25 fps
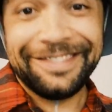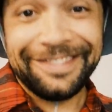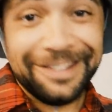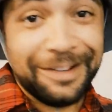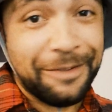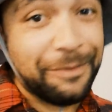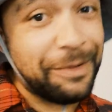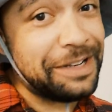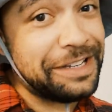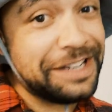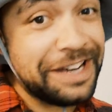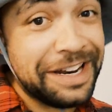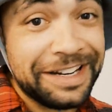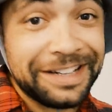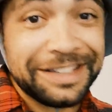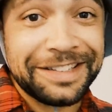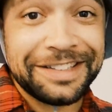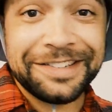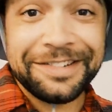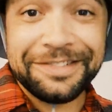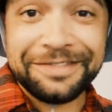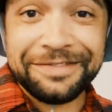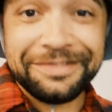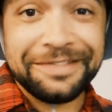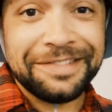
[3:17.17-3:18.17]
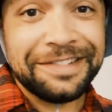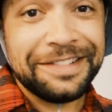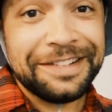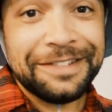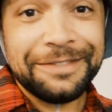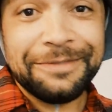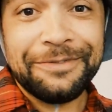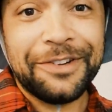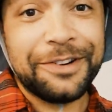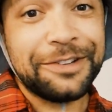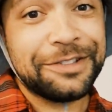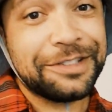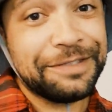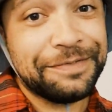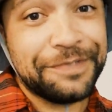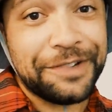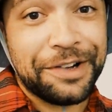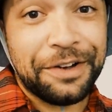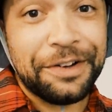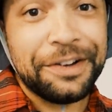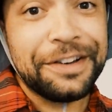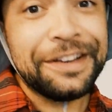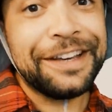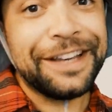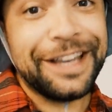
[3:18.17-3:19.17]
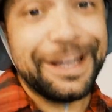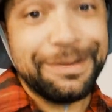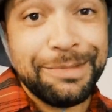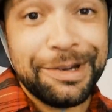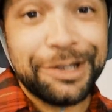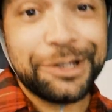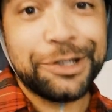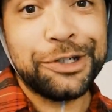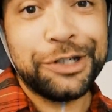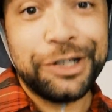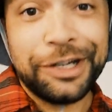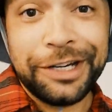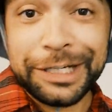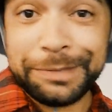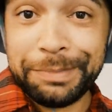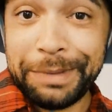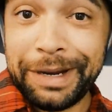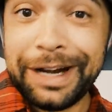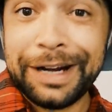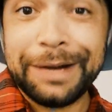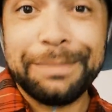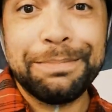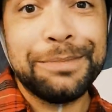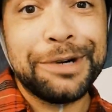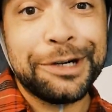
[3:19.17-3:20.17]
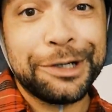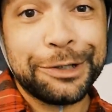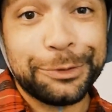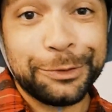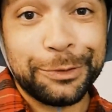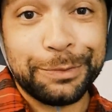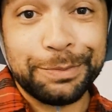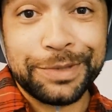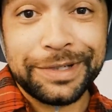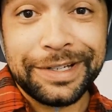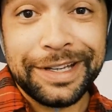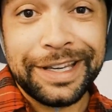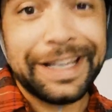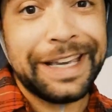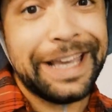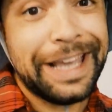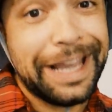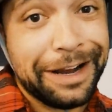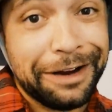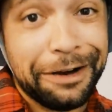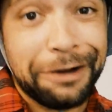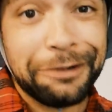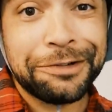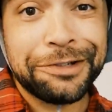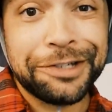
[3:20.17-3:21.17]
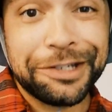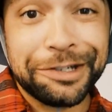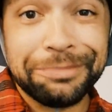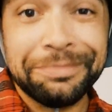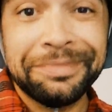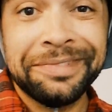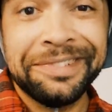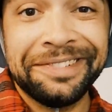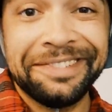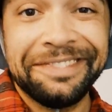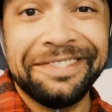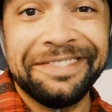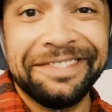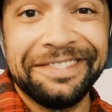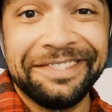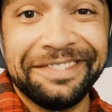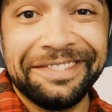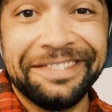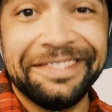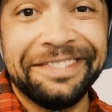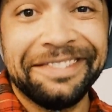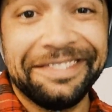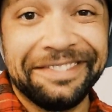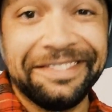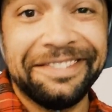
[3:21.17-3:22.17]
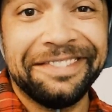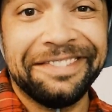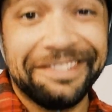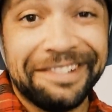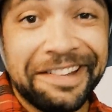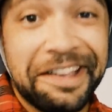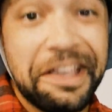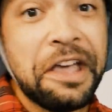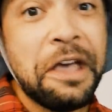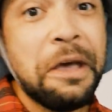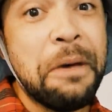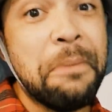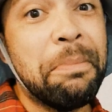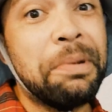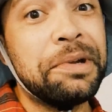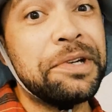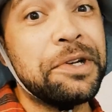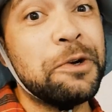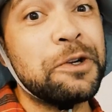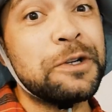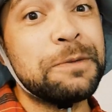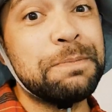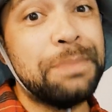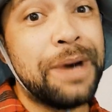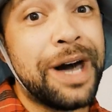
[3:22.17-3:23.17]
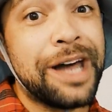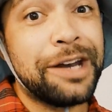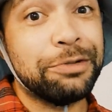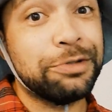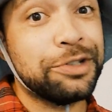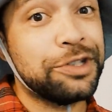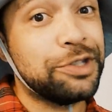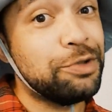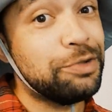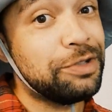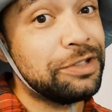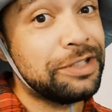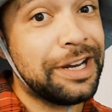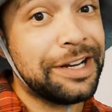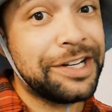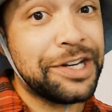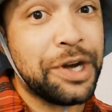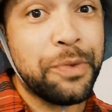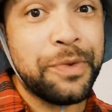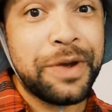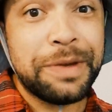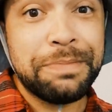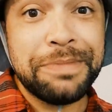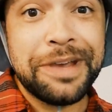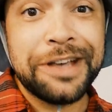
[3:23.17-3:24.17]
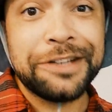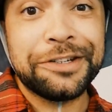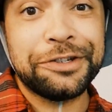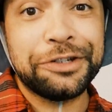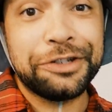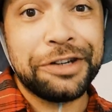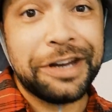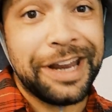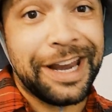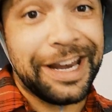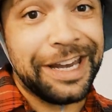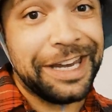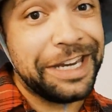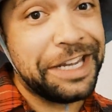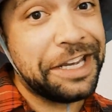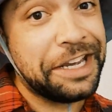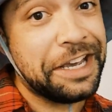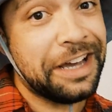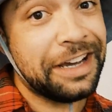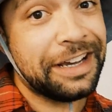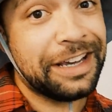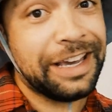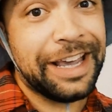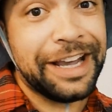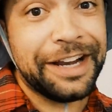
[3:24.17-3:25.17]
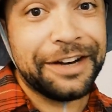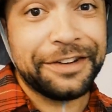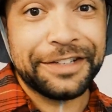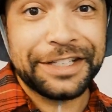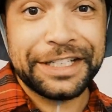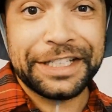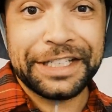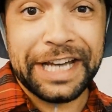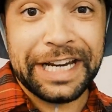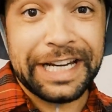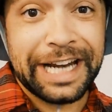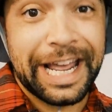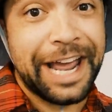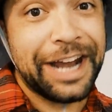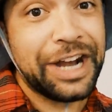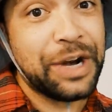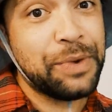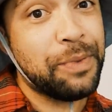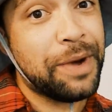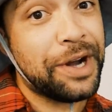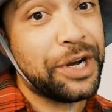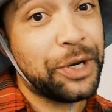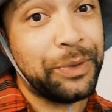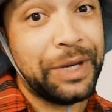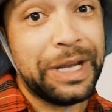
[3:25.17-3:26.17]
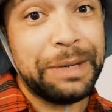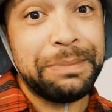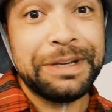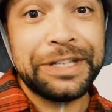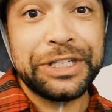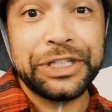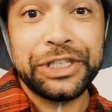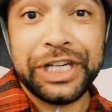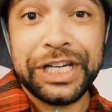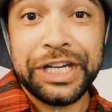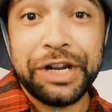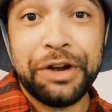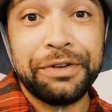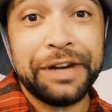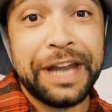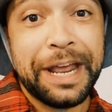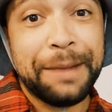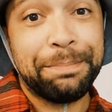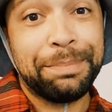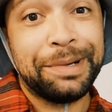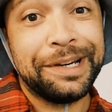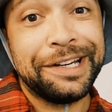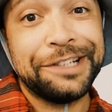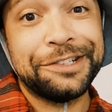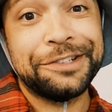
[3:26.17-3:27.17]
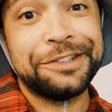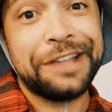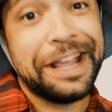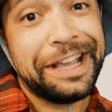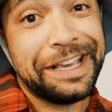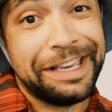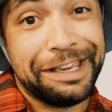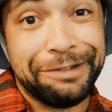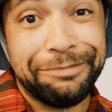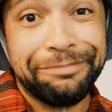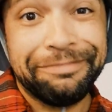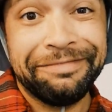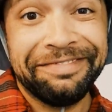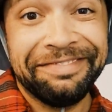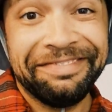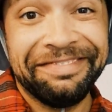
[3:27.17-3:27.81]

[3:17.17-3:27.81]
We did it too. First of all, MSG is made out of mushrooms. It can't hurt you. But those bottles do say no MSG. And you got Karen saying, I don't want no MSG on that, please, thank you.